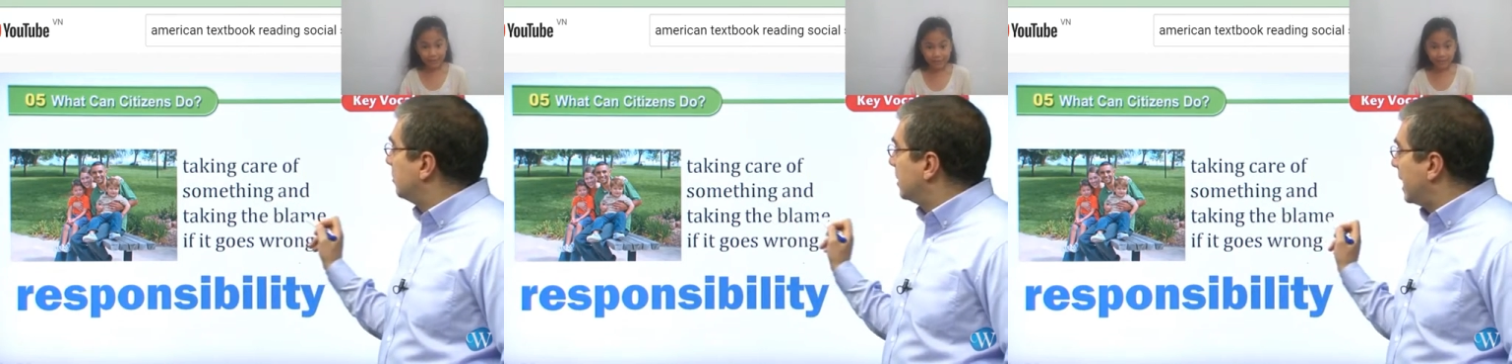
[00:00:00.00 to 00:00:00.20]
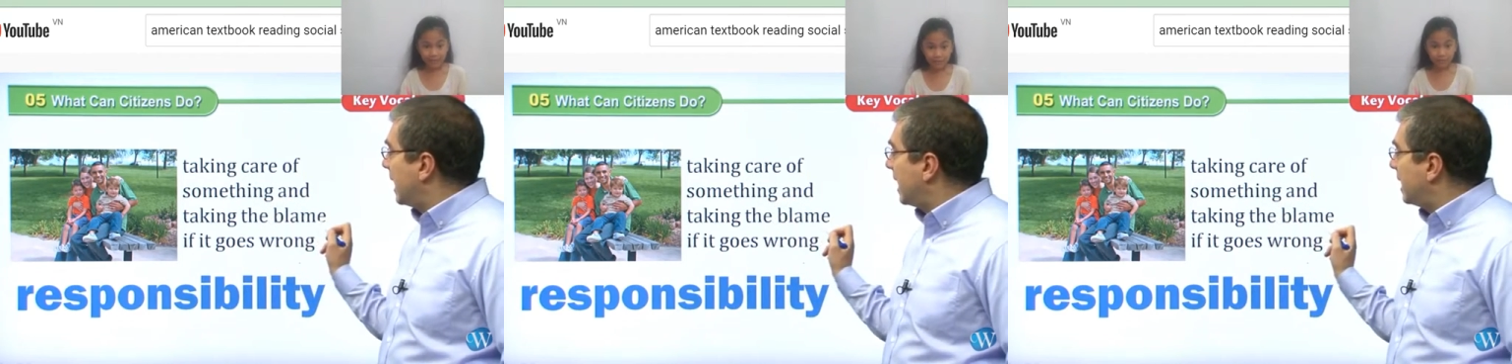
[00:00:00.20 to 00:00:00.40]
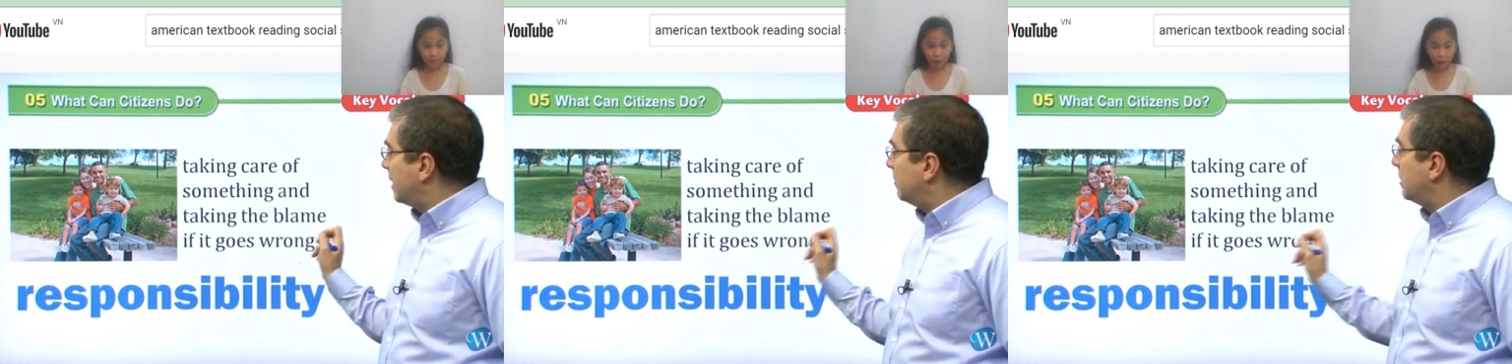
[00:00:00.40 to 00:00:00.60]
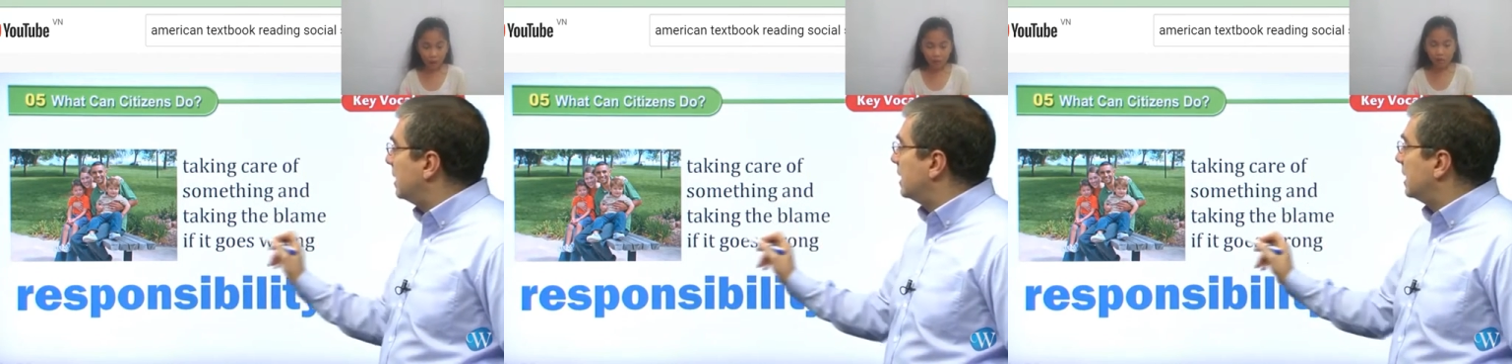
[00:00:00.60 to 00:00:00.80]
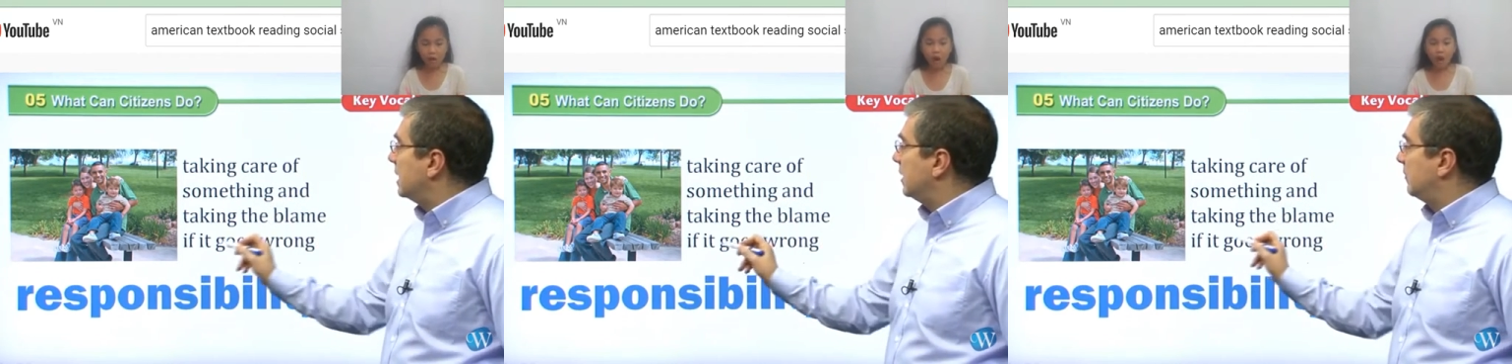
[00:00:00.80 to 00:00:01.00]
if it goes
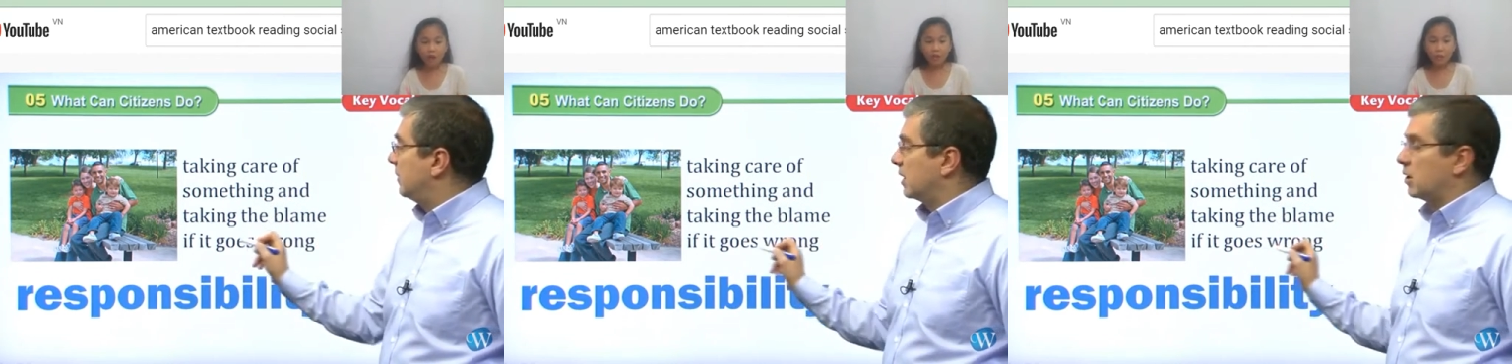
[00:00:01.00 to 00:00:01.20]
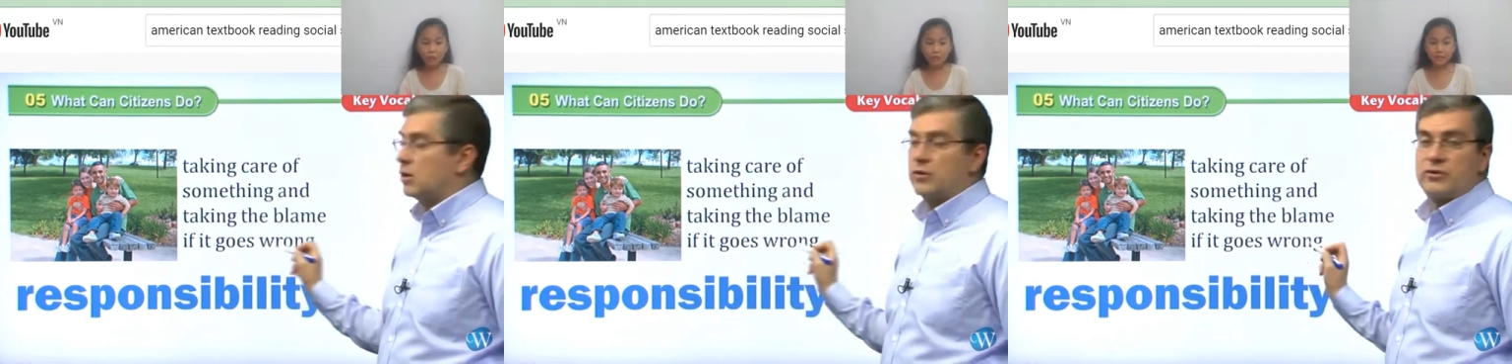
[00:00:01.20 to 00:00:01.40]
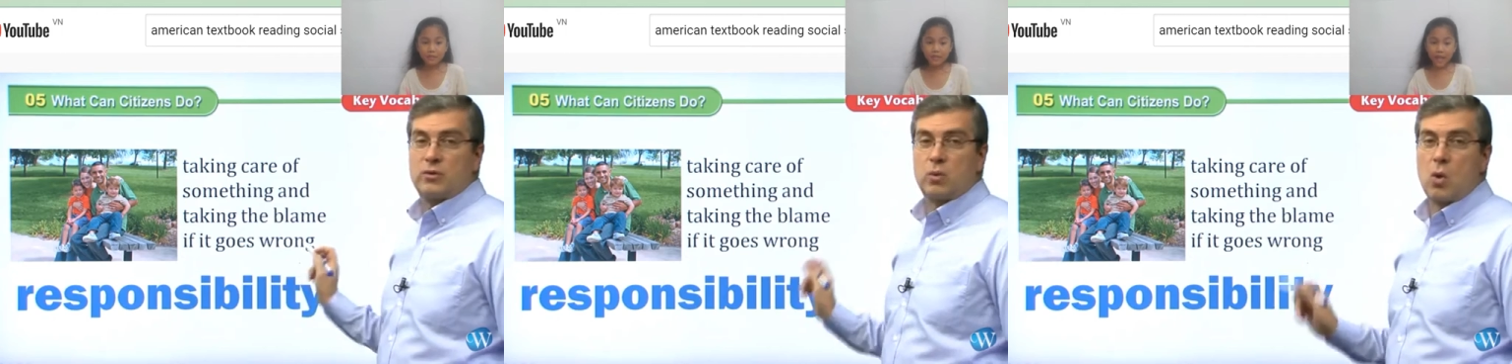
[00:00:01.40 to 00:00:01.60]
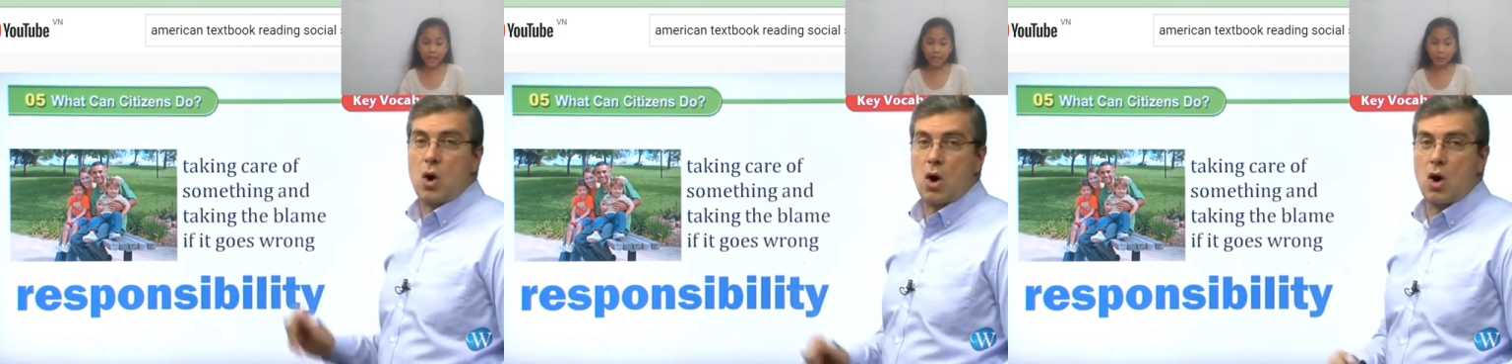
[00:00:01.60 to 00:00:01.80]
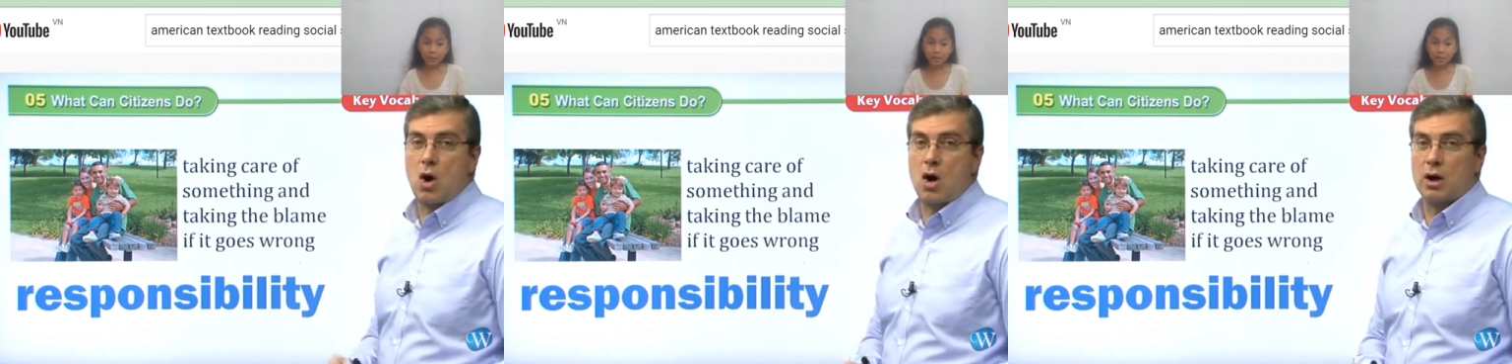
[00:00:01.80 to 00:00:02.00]
wrong, you
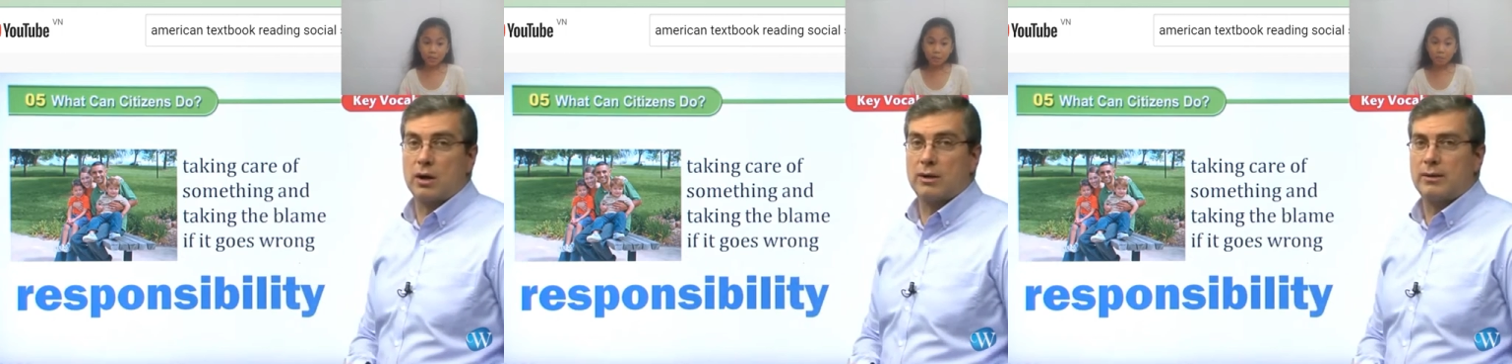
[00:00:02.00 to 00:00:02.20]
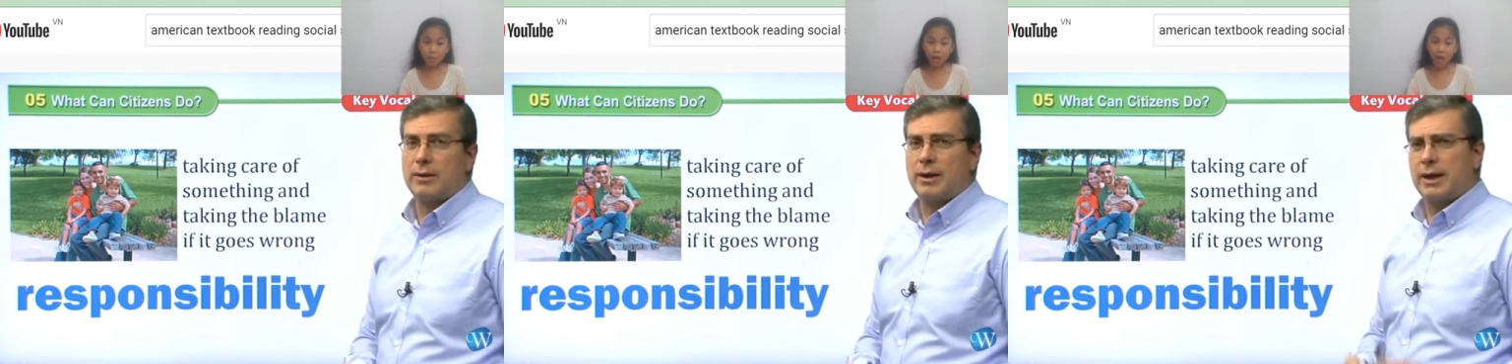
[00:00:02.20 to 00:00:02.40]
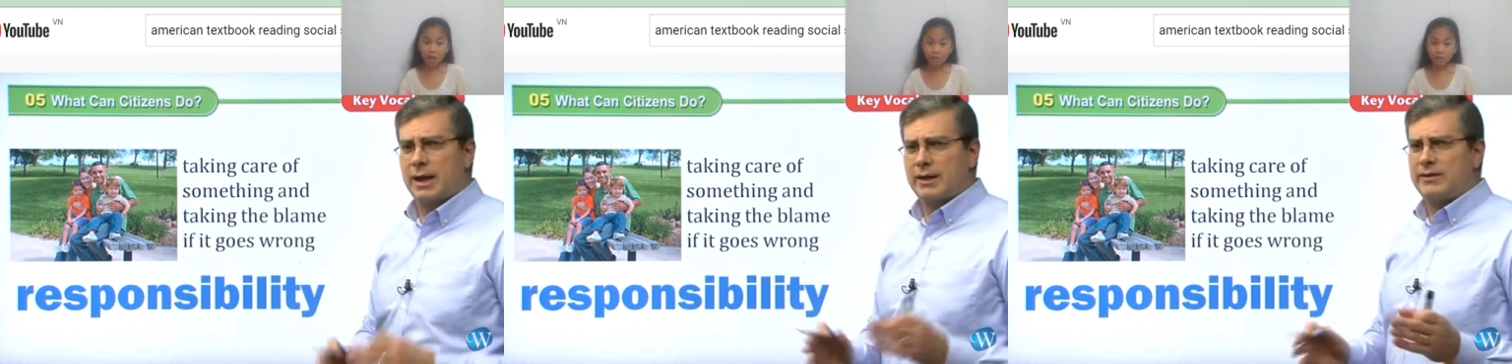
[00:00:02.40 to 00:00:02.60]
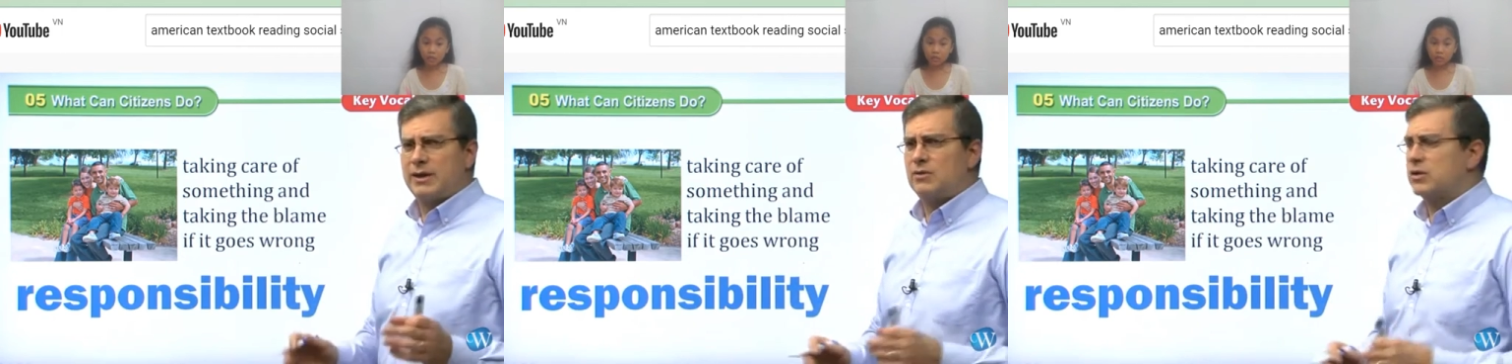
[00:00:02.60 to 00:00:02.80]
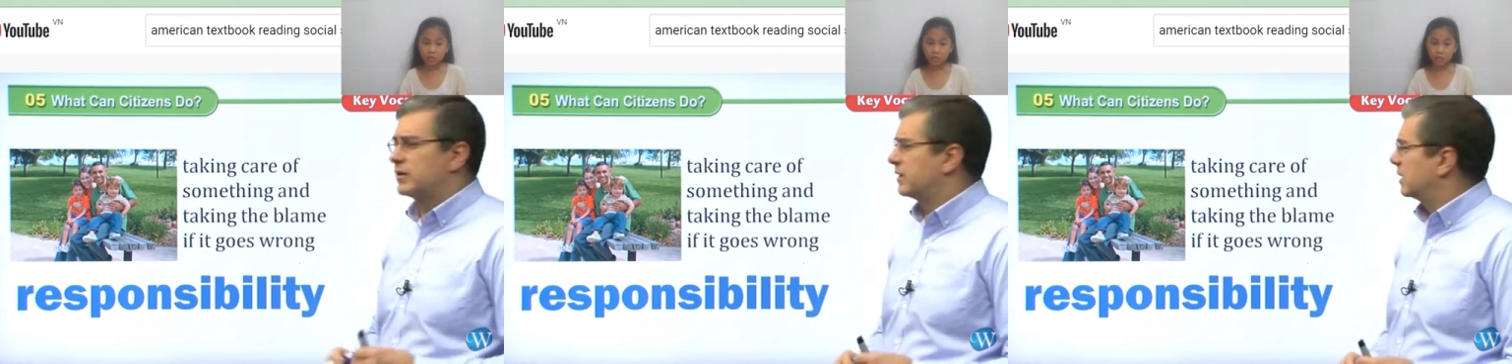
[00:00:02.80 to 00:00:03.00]
say
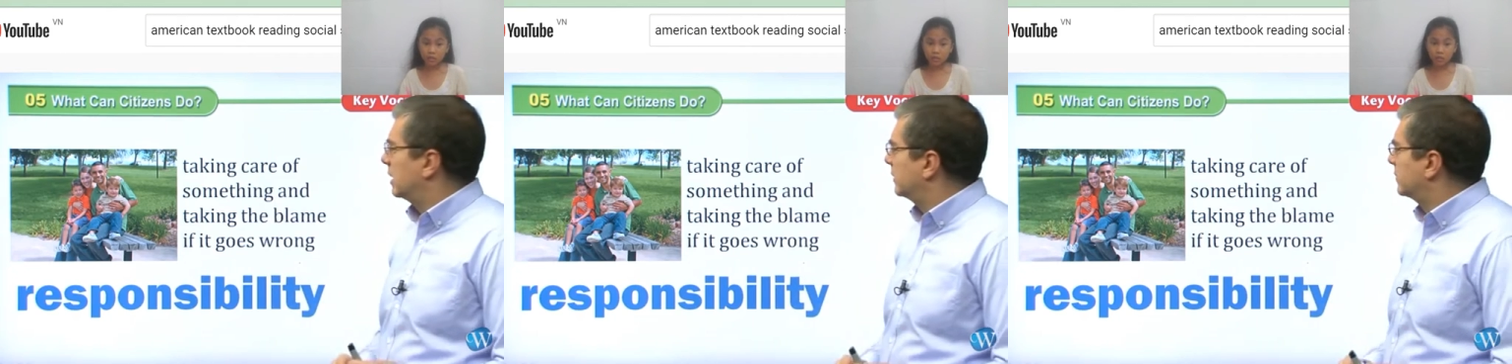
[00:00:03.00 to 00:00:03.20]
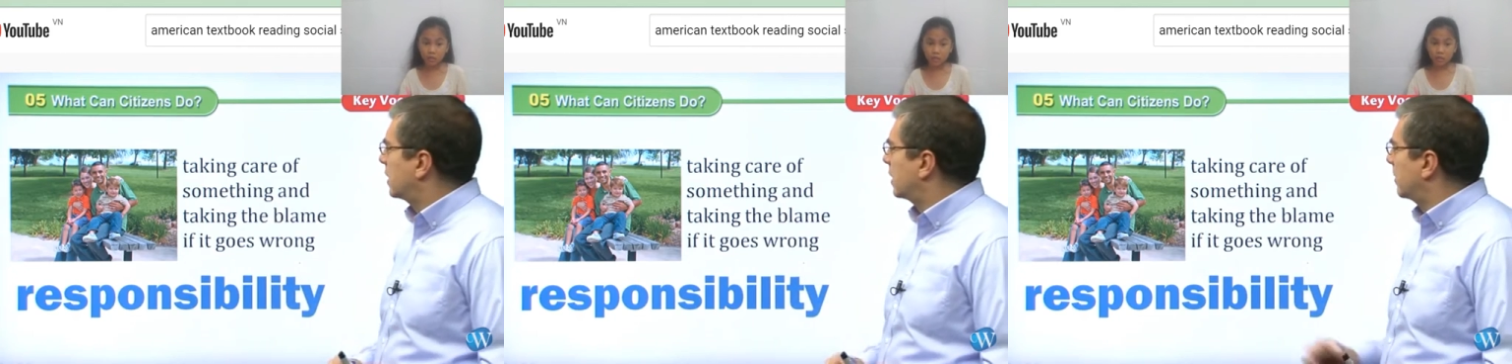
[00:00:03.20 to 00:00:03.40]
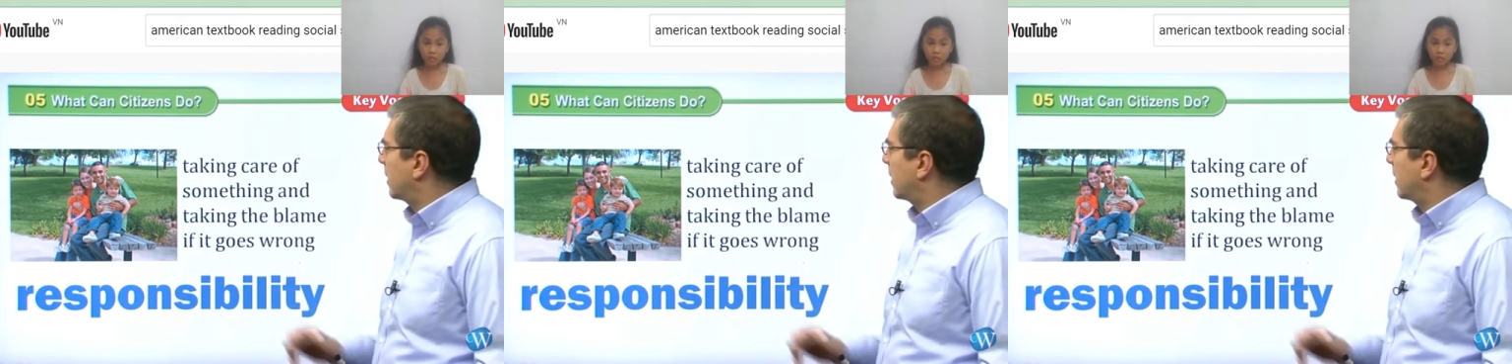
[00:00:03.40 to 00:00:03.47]
response.